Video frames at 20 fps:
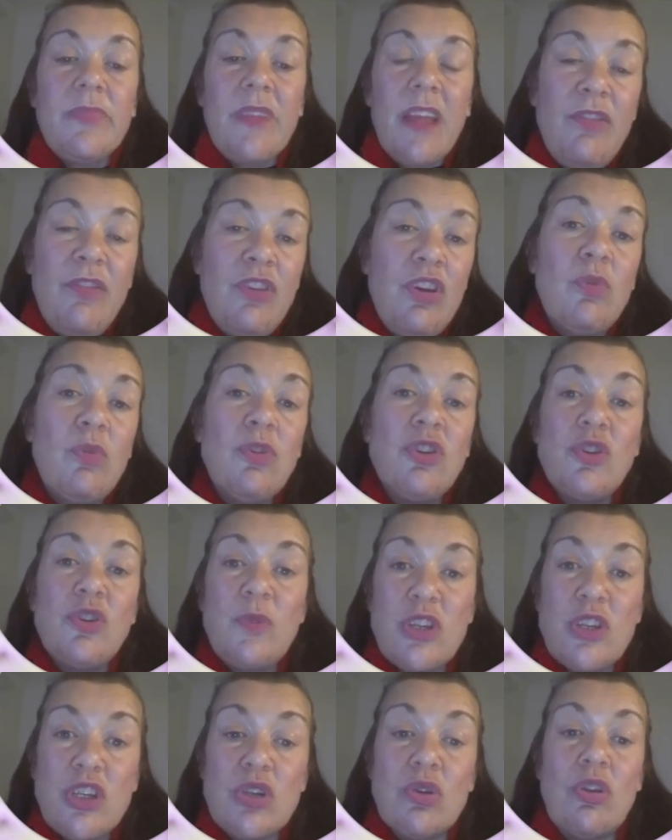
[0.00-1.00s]
if you want
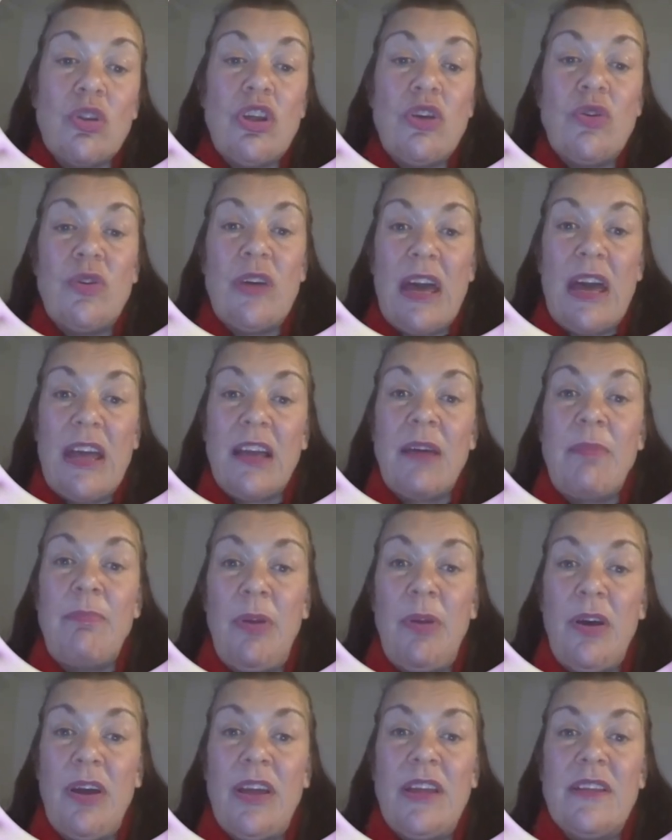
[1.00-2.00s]
to ensure that you get
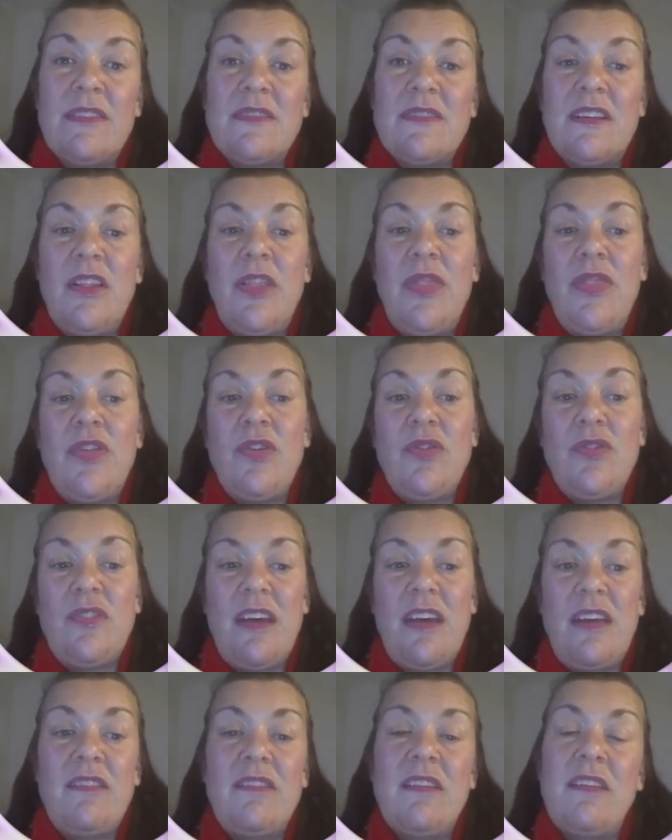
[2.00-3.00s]
compliance and
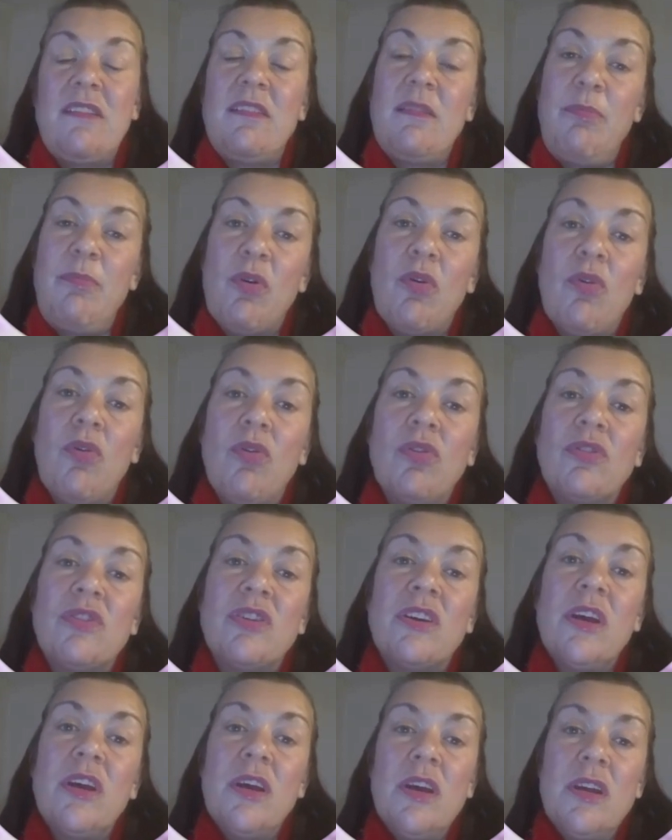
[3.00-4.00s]
enthusiastic support
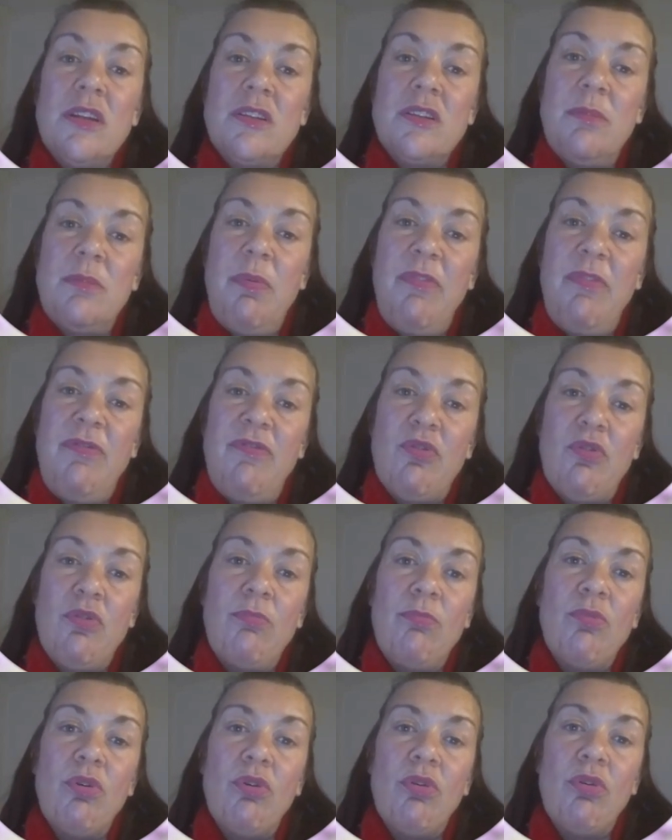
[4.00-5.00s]
to
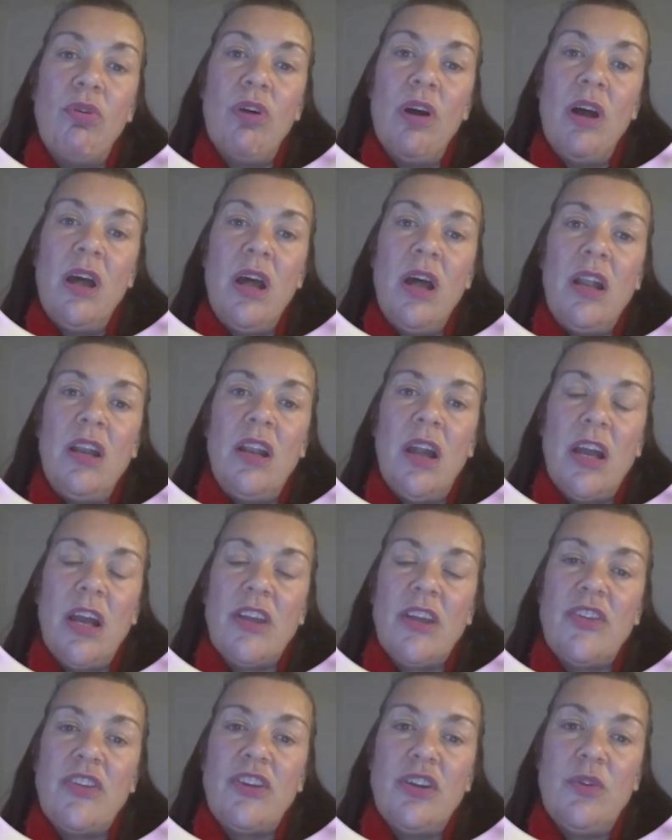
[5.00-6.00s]
perform more
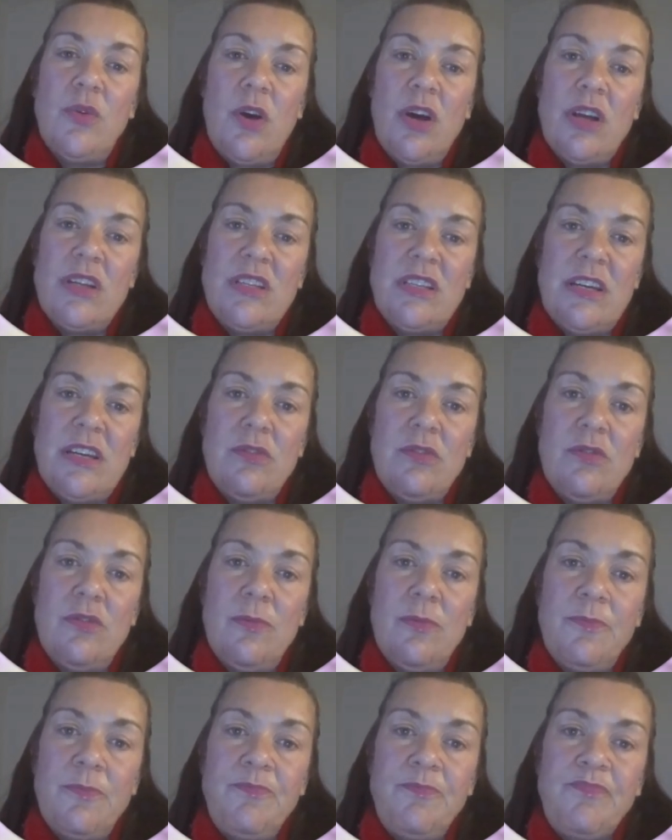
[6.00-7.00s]
like the new
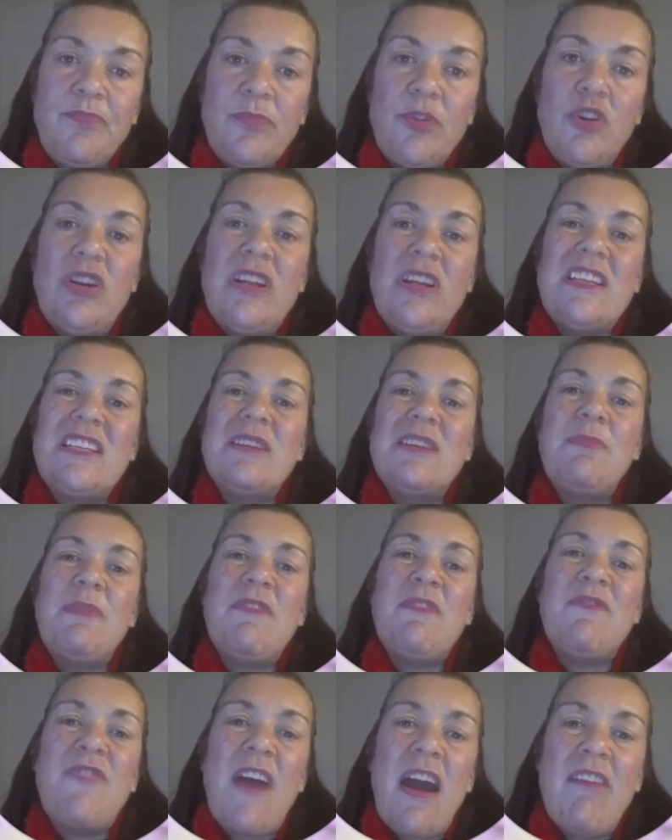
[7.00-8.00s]
ideal, you need to
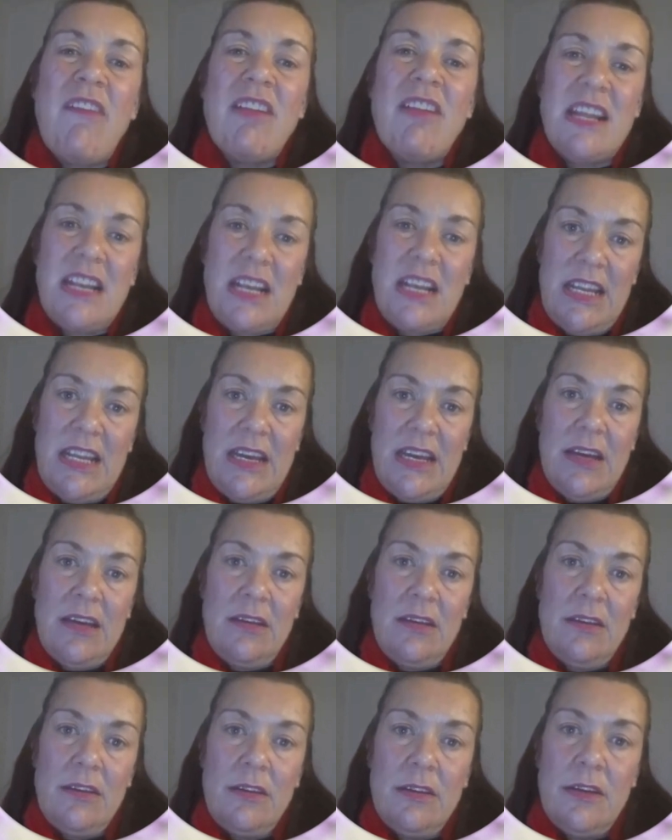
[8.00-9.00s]
be very
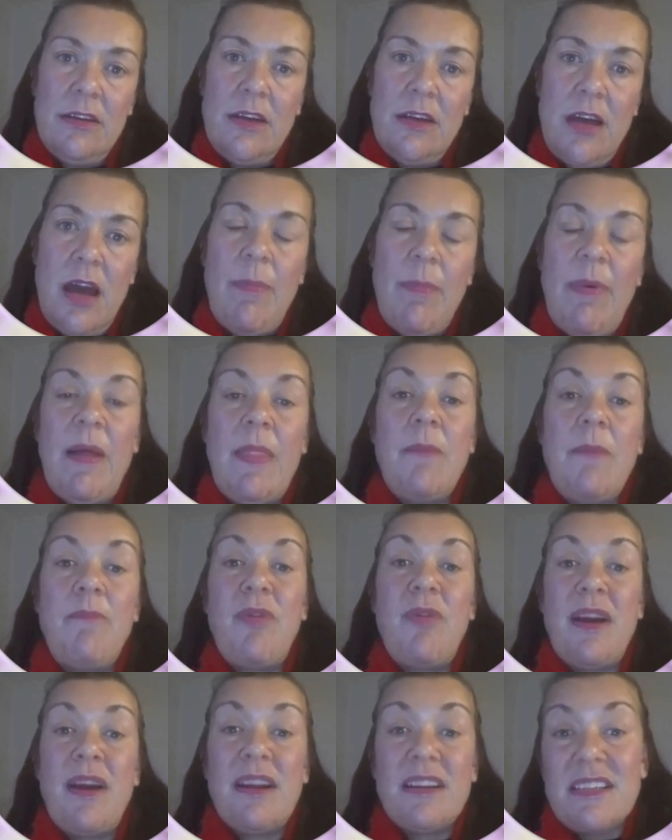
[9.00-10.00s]
clear about the
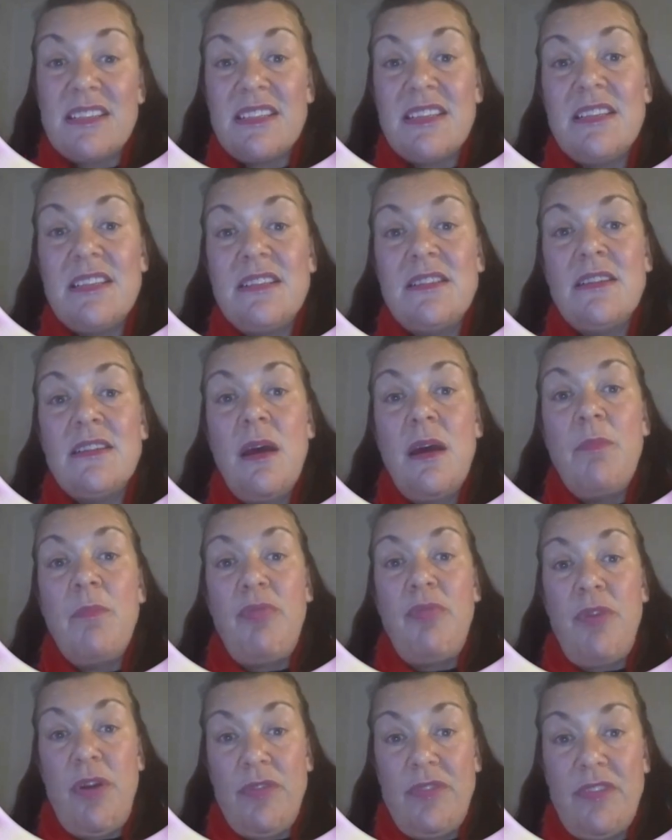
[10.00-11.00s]
practices,
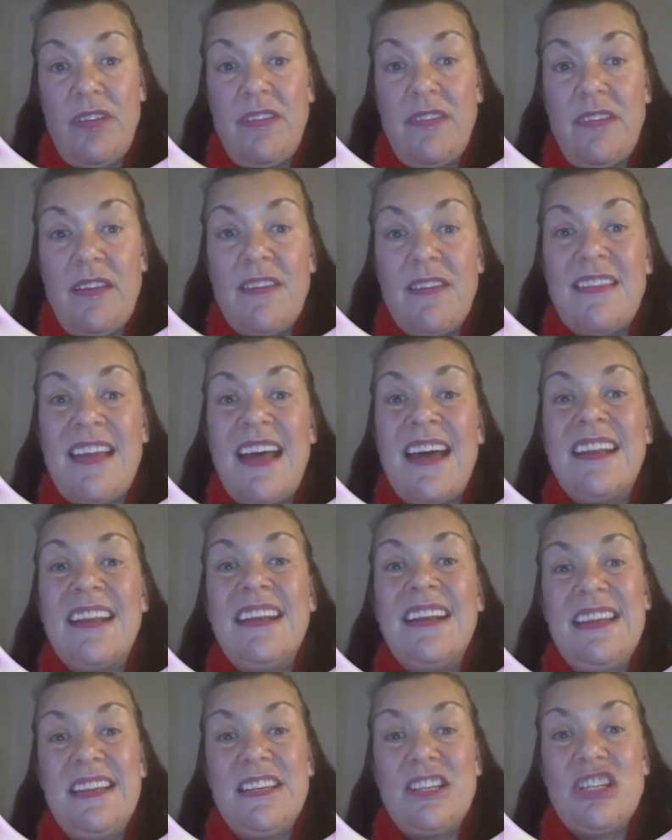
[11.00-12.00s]
processes
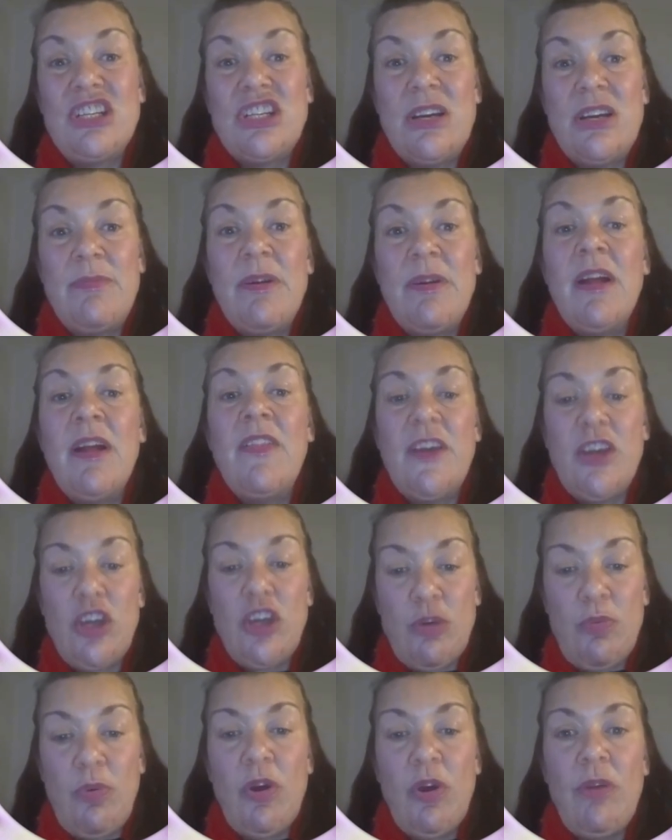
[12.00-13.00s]
and leadership that
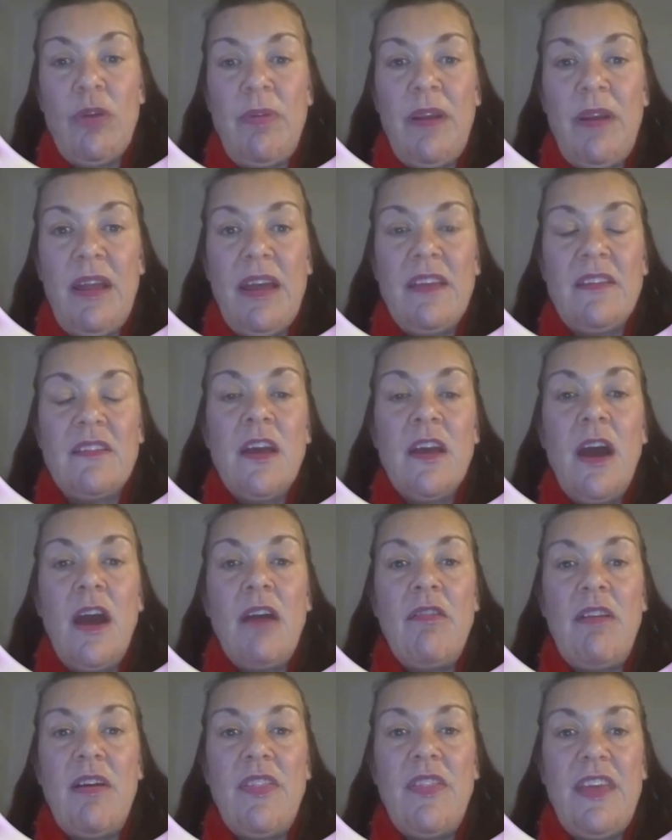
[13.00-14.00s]
you put in place
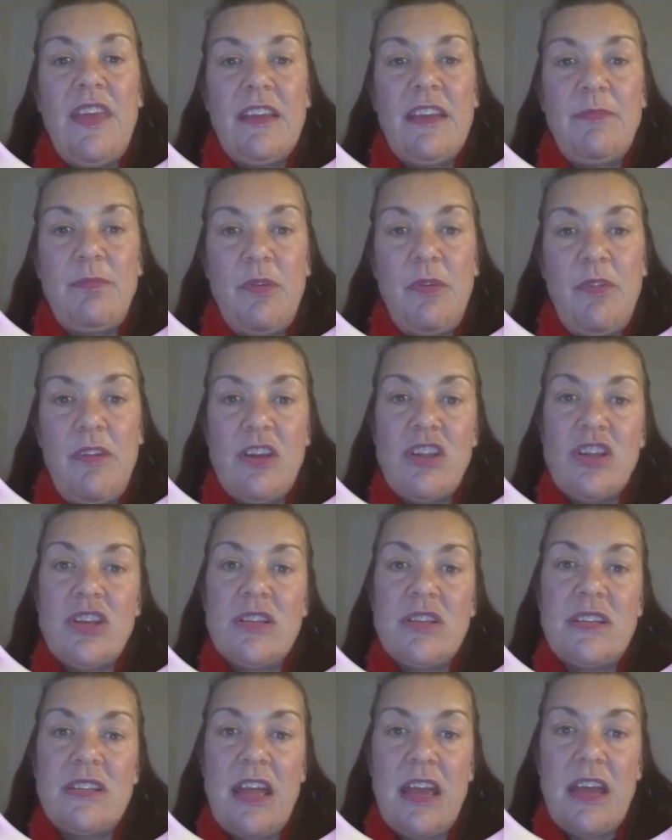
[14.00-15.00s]
around the
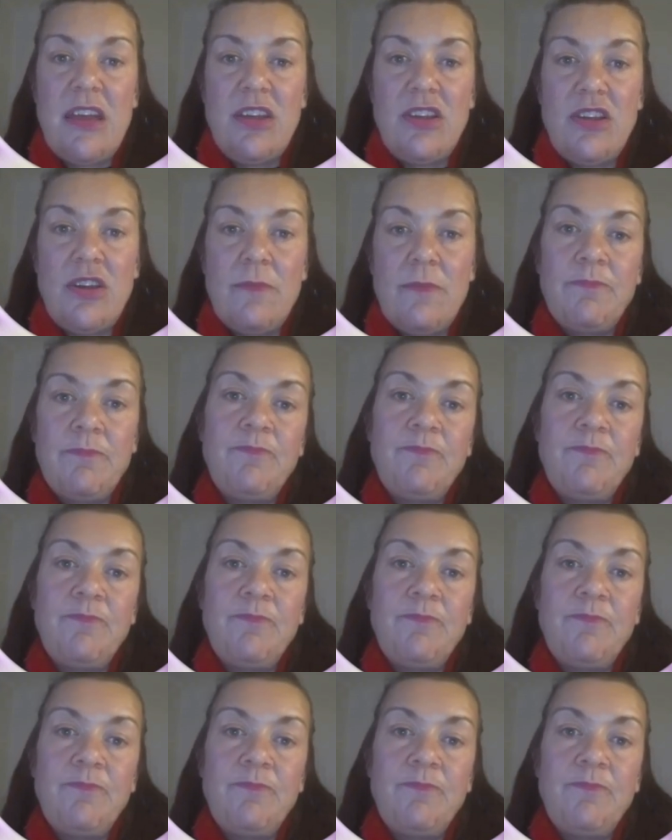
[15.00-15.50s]
exploration stage.